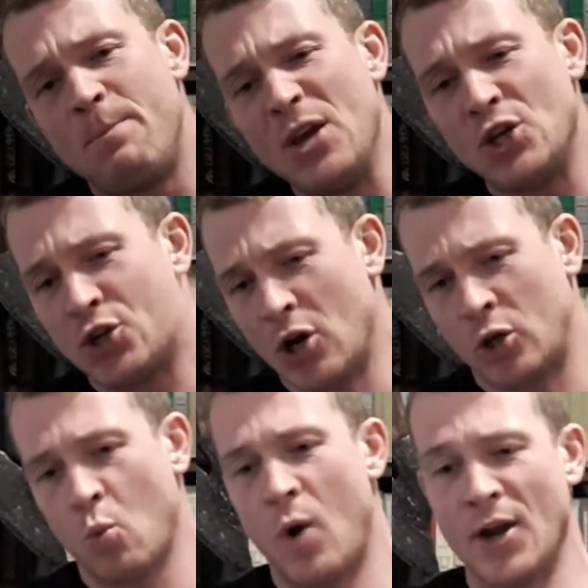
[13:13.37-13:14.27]
Be sure
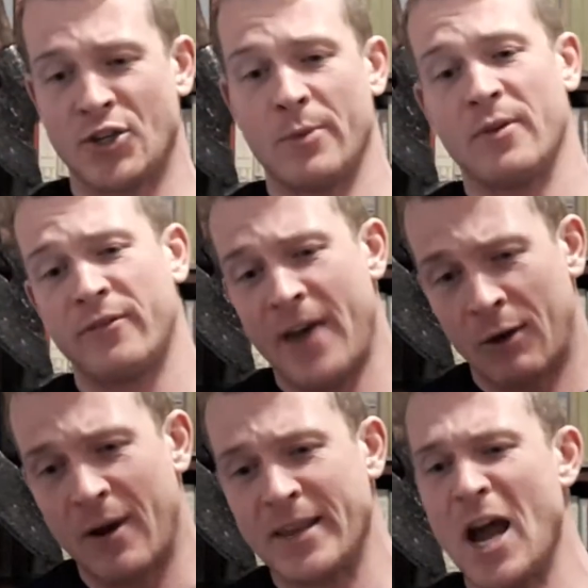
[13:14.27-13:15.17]
to watch them. In
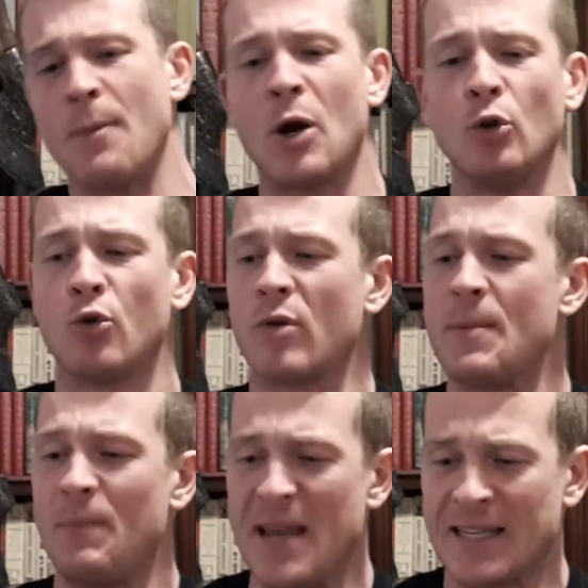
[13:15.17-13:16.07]
fact, right now I'm going to
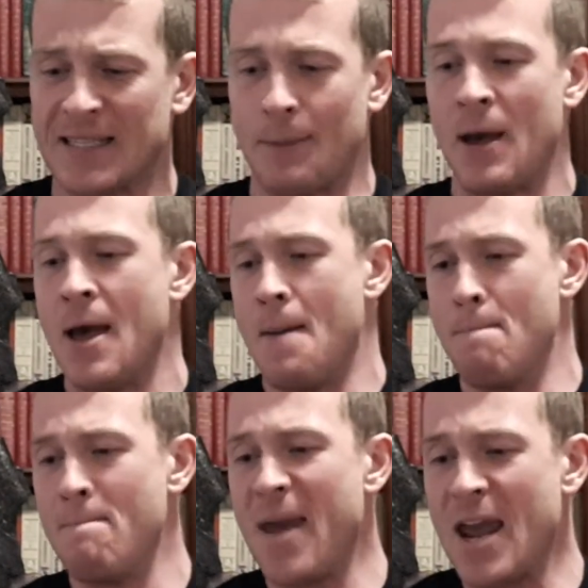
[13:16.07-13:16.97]
repeat some
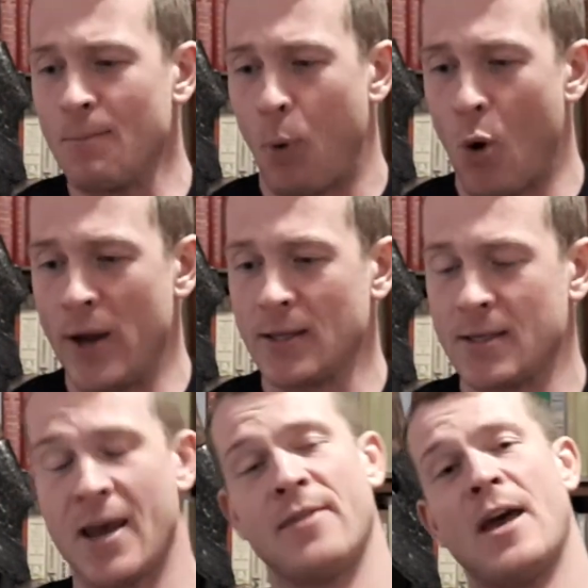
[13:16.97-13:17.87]
main
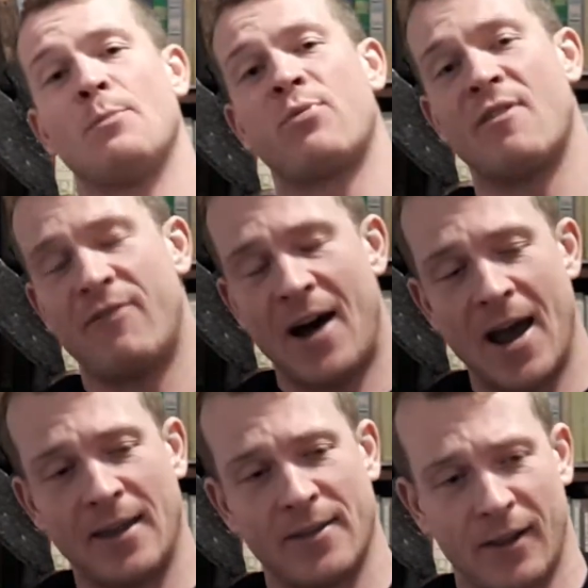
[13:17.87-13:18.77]
points and then
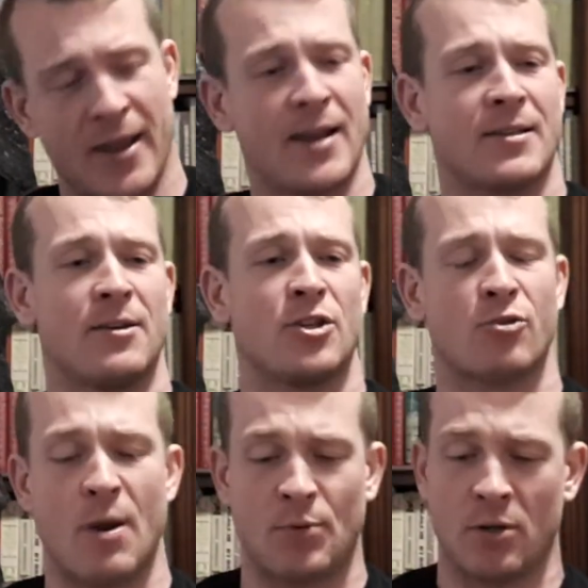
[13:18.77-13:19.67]
provide the links in the
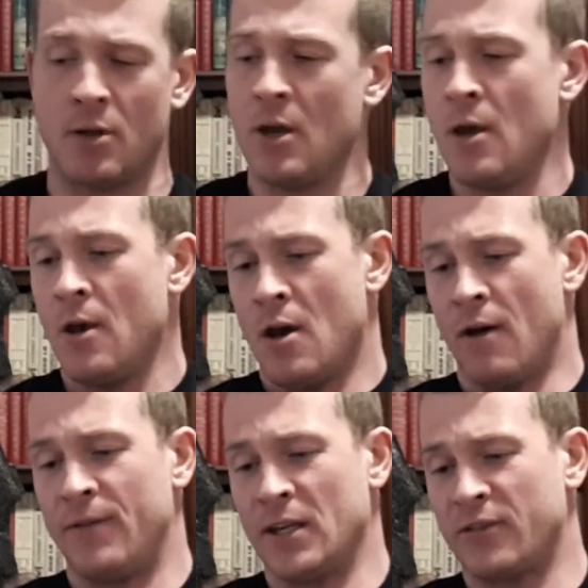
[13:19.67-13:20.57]
description
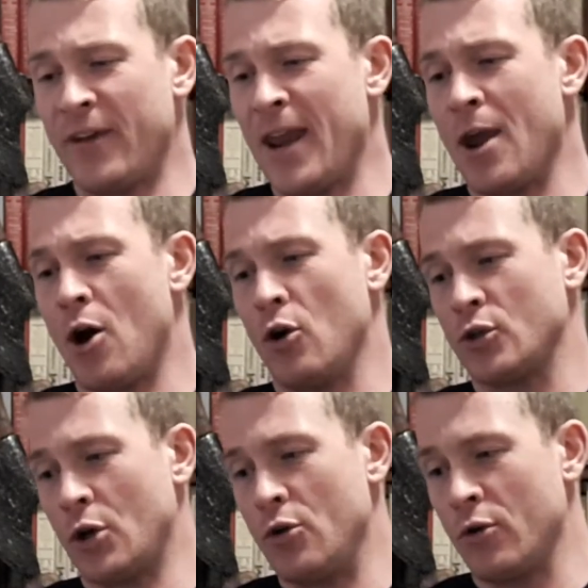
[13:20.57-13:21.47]
of this video
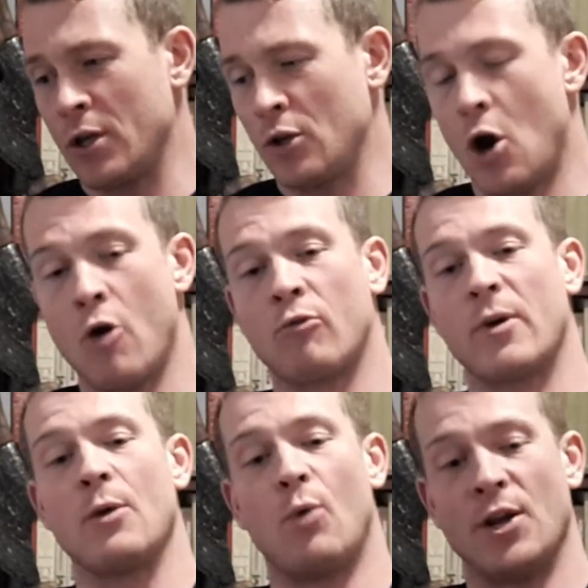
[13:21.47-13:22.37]
so you can go and
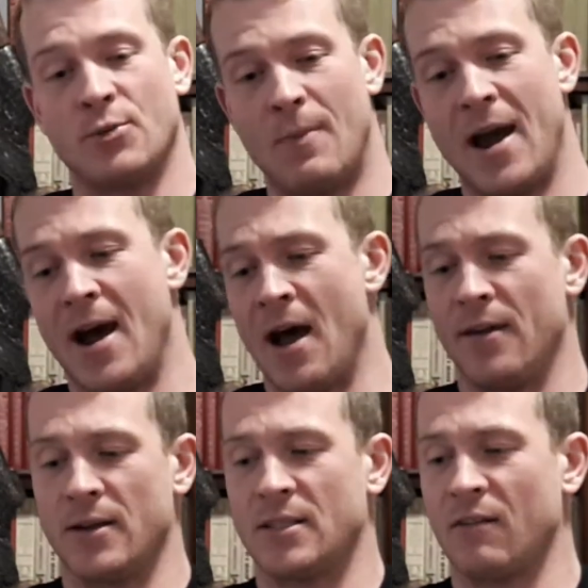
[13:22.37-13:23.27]
rewatch my
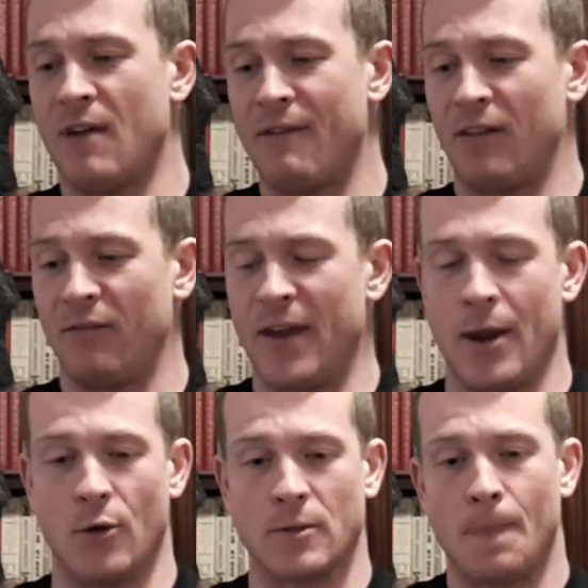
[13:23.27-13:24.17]
other survival
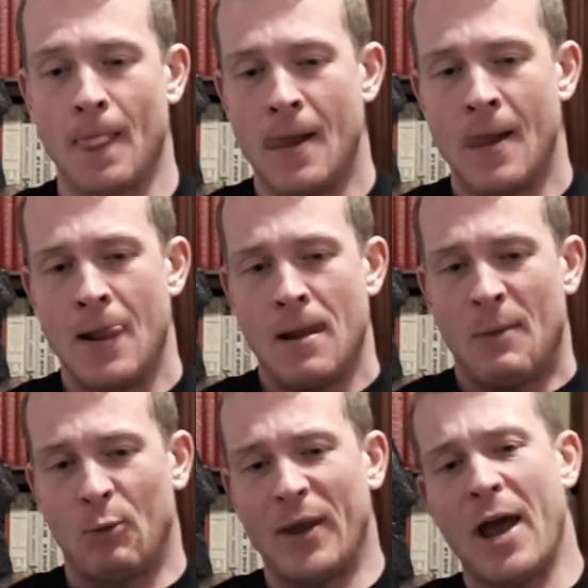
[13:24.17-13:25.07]
videos.
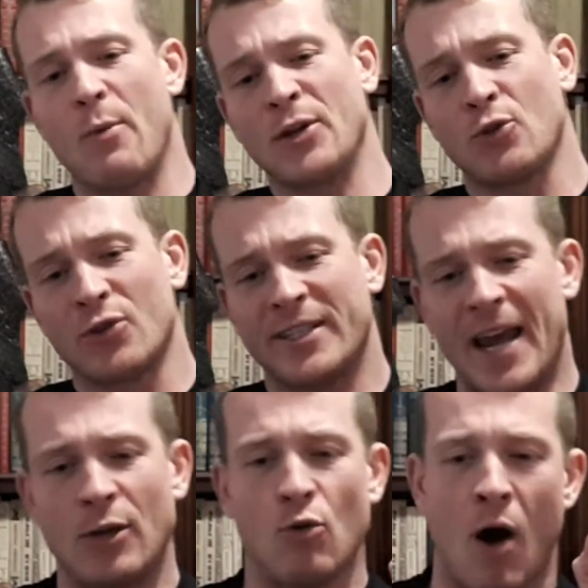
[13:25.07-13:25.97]
But what I wish to
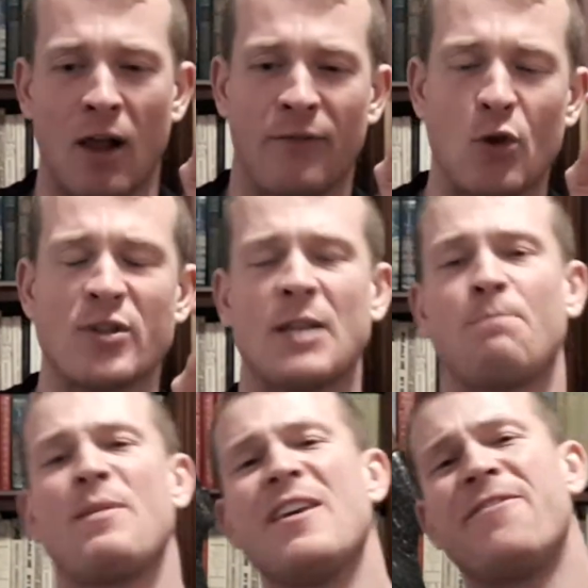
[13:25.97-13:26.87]
say to all of you is
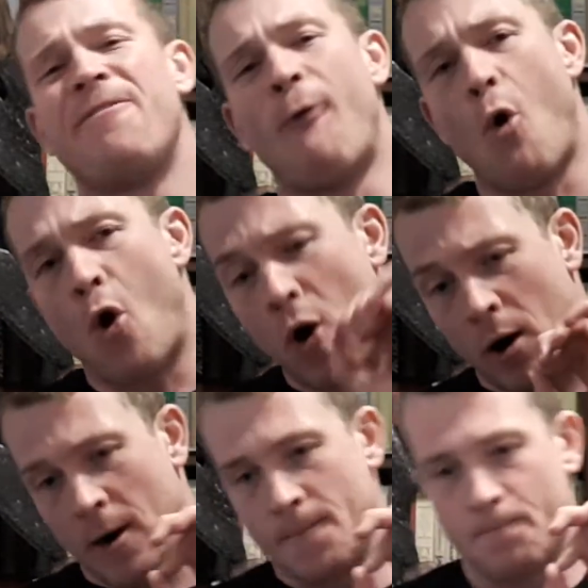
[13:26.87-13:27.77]
that
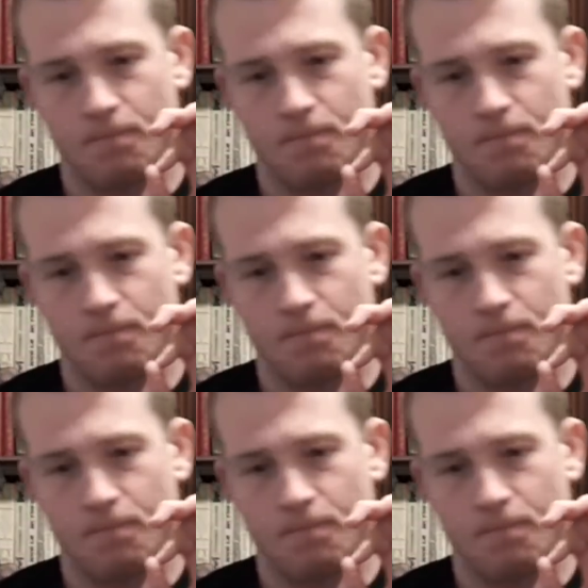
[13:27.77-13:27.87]
before